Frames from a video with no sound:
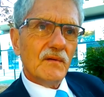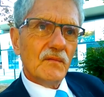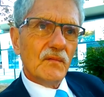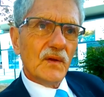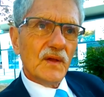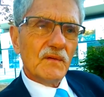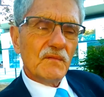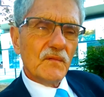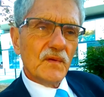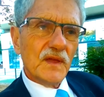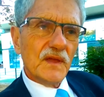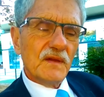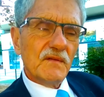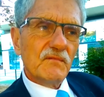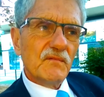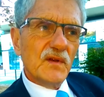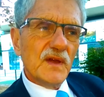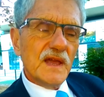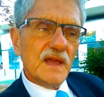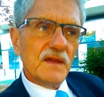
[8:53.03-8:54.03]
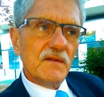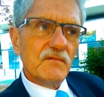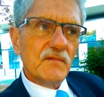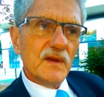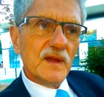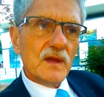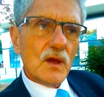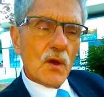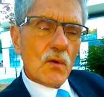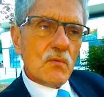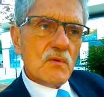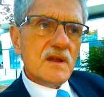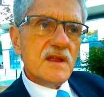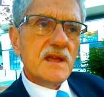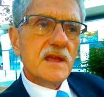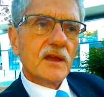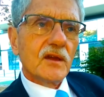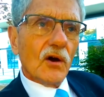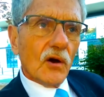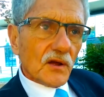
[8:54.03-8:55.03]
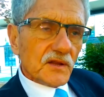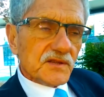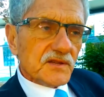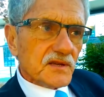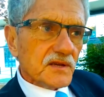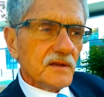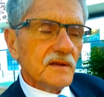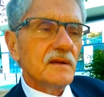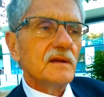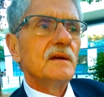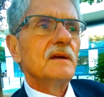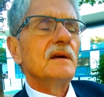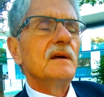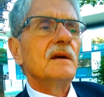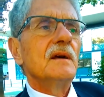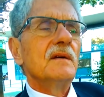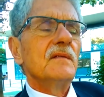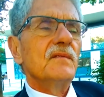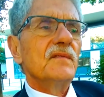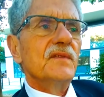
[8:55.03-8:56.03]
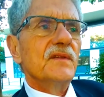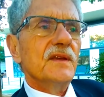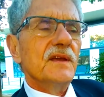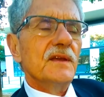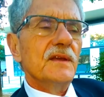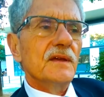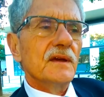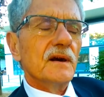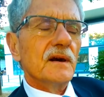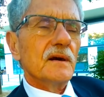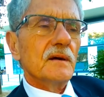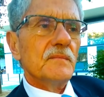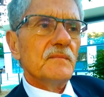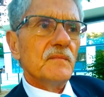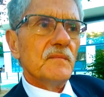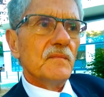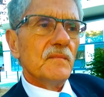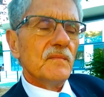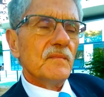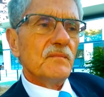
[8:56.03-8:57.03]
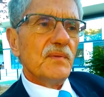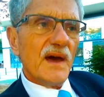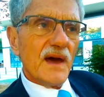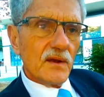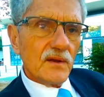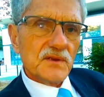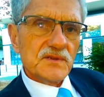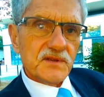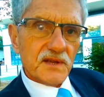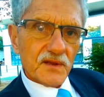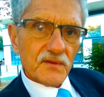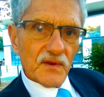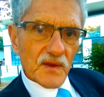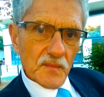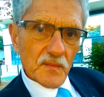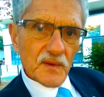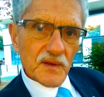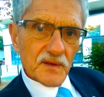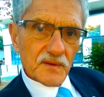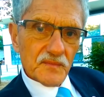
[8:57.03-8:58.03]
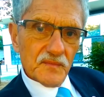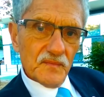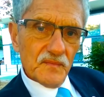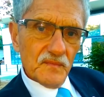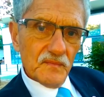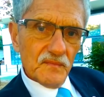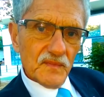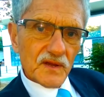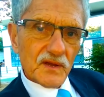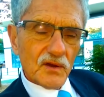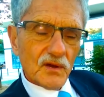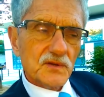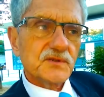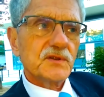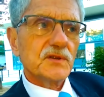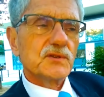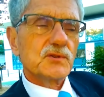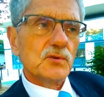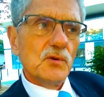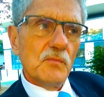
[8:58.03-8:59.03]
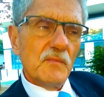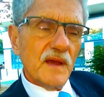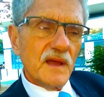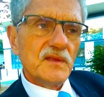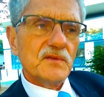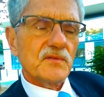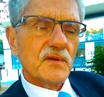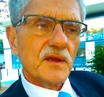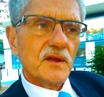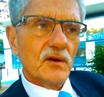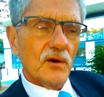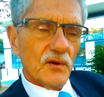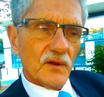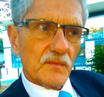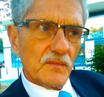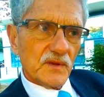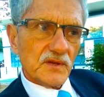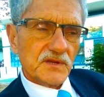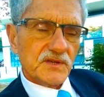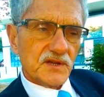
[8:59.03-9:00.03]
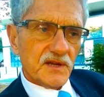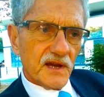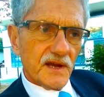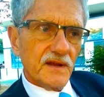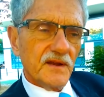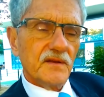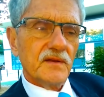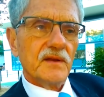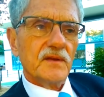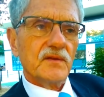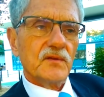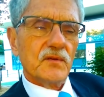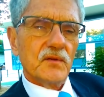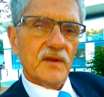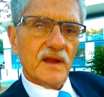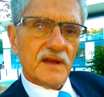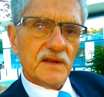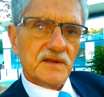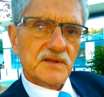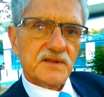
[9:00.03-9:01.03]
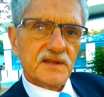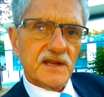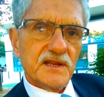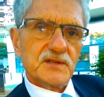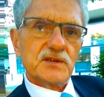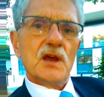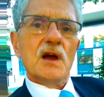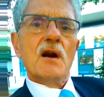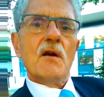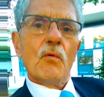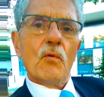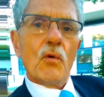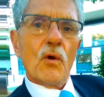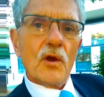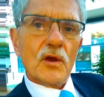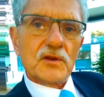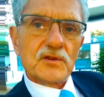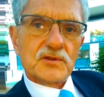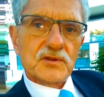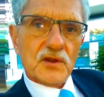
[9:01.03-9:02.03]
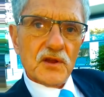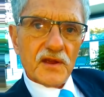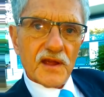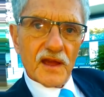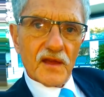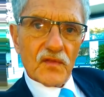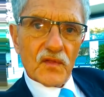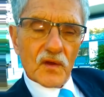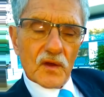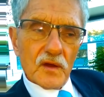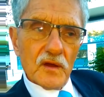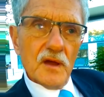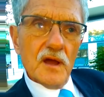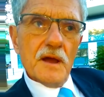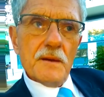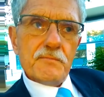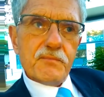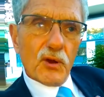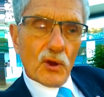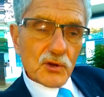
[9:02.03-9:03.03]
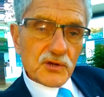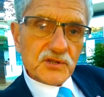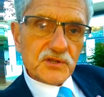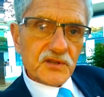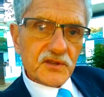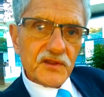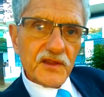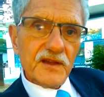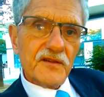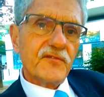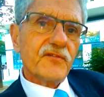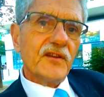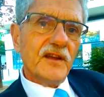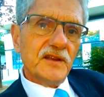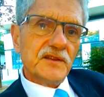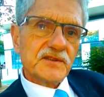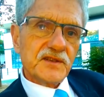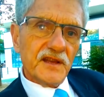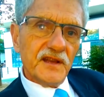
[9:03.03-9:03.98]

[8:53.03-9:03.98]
We only got the Paris Agreement because the two major economies, China and the United States, worked together, pushed their friends